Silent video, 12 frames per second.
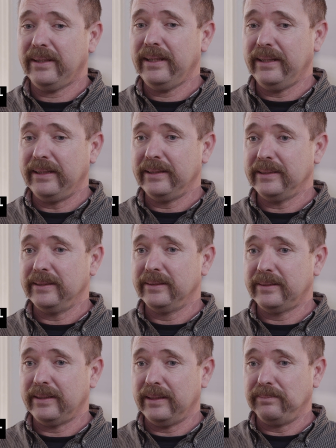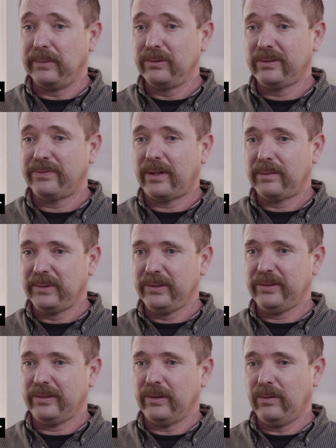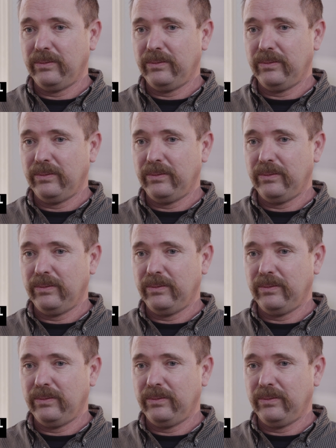thing is that most farmers